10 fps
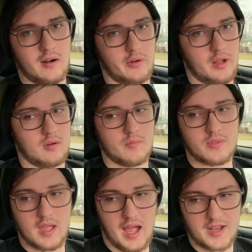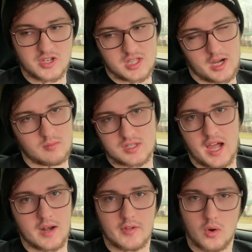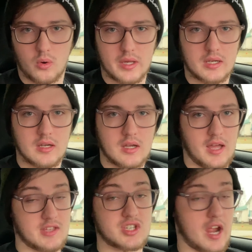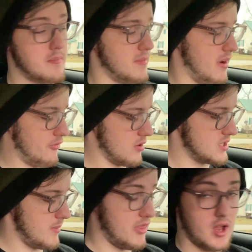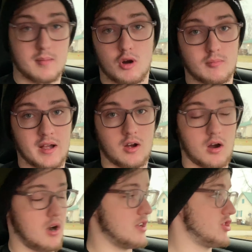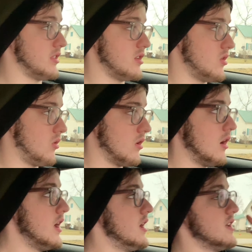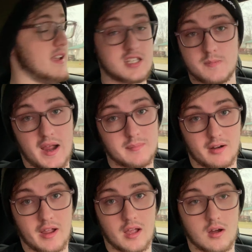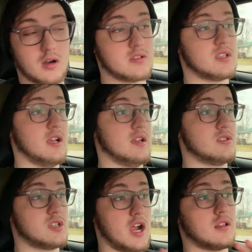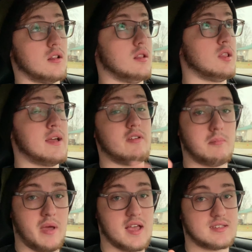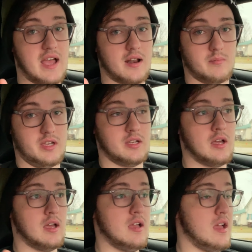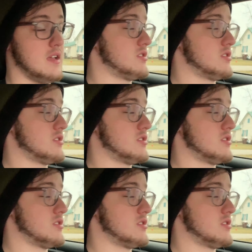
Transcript: I don't know. I just thought it was kind of annoying. It scared me my first time. I thought I broke my car. I shut the door. It smacked my rain guards. Scared the living piss out of me.